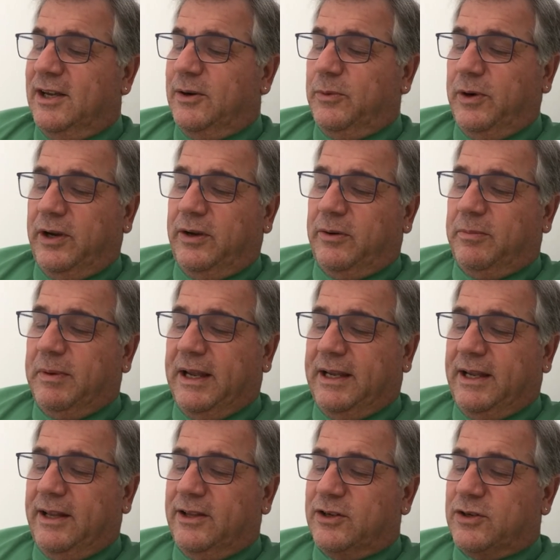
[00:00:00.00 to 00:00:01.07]
"We are
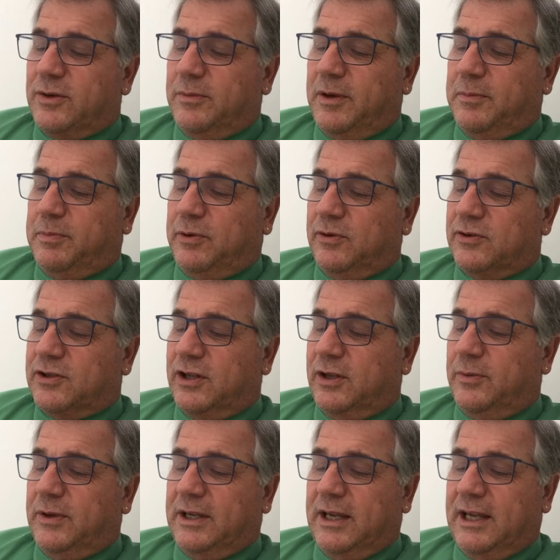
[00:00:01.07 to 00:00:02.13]
making the swimming pool so that
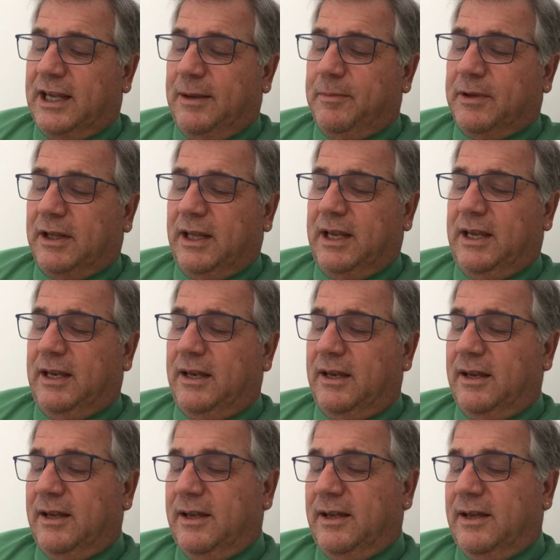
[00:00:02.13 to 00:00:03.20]
we can keep clean."
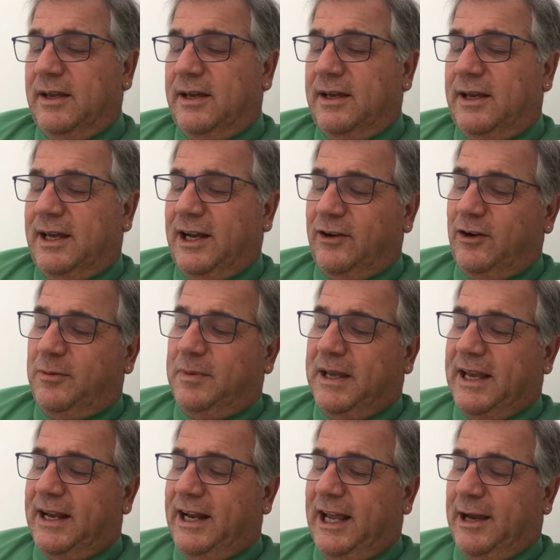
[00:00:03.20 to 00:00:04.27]
Henry
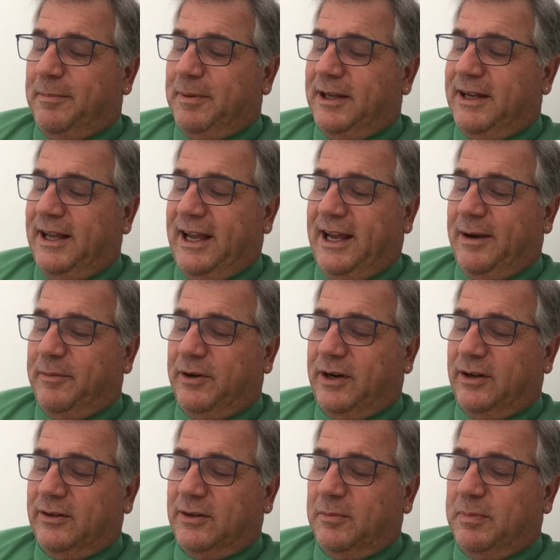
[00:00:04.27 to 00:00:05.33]
began happily to hammer
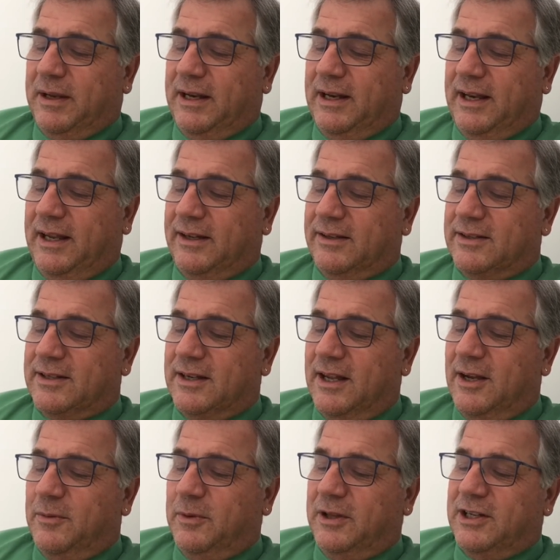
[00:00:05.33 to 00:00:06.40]
out the bent nails
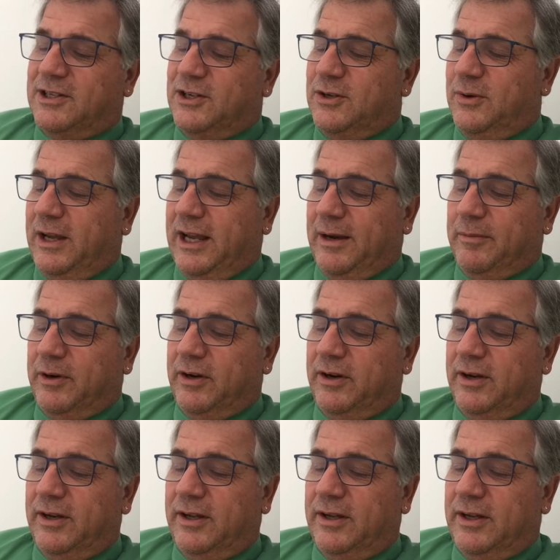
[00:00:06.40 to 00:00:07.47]
with his new hammer.
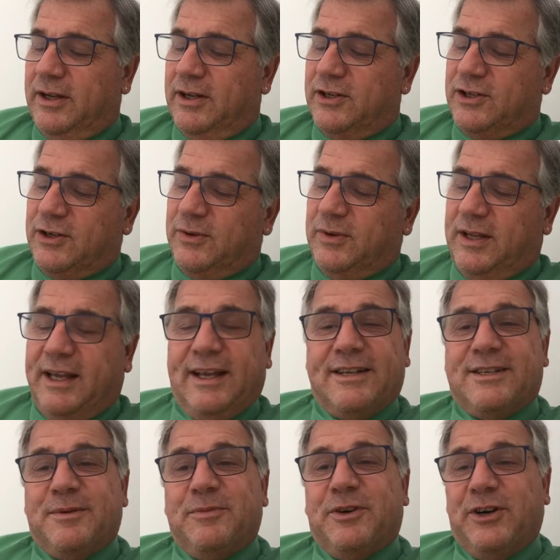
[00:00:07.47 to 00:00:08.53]
Soon he had
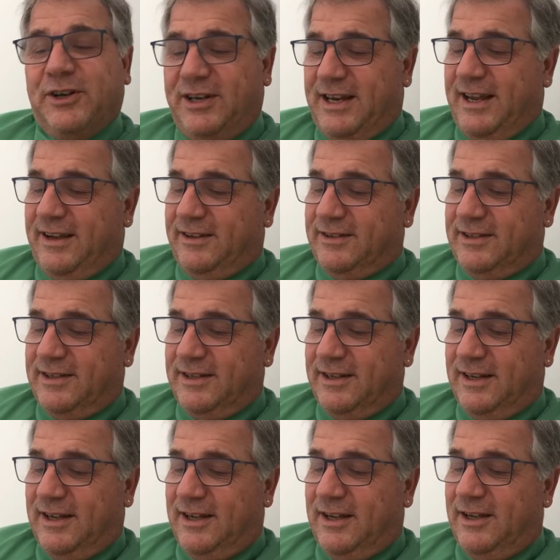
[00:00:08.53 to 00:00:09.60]
some good nails.
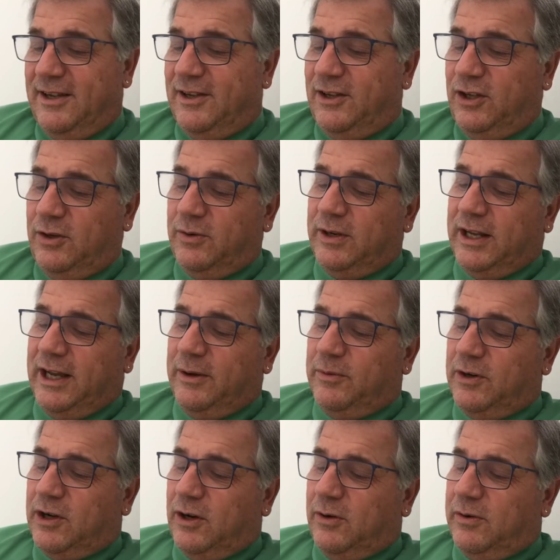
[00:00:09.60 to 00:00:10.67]
"You and I
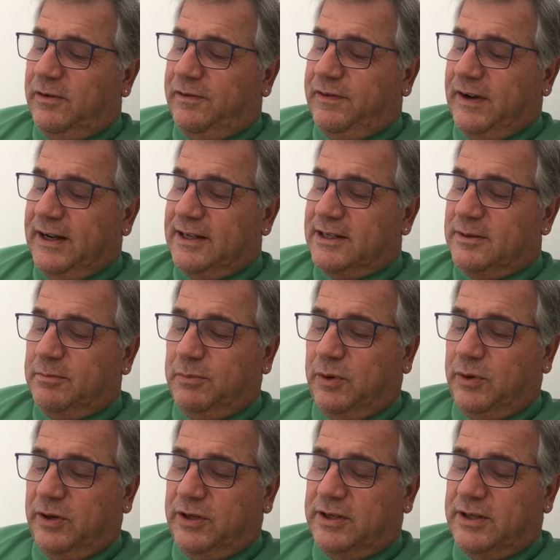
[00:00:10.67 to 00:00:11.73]
will go and find some
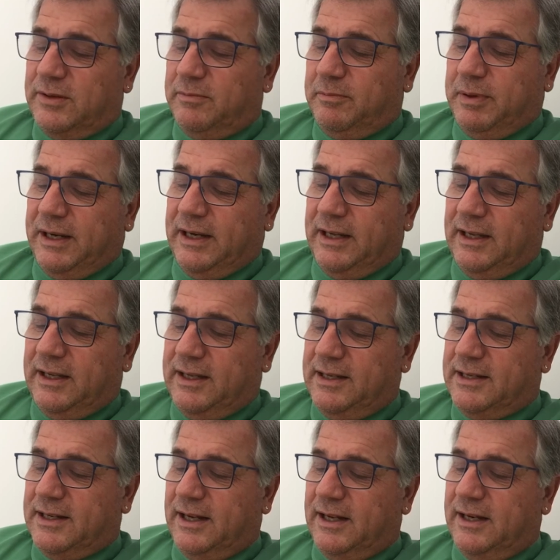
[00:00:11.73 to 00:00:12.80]
boards, Benny," he
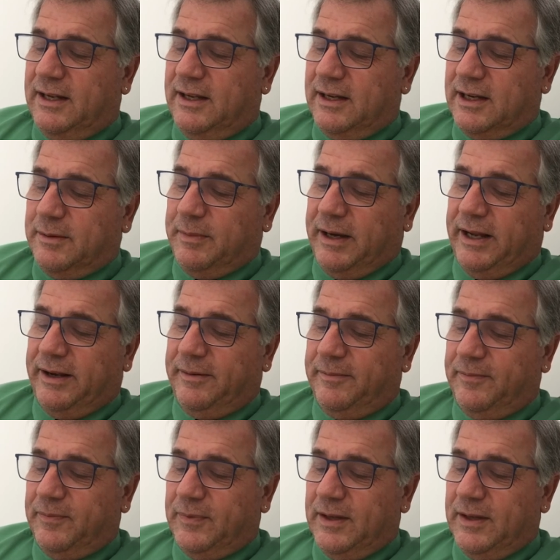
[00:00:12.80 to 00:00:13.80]
said. "Come on."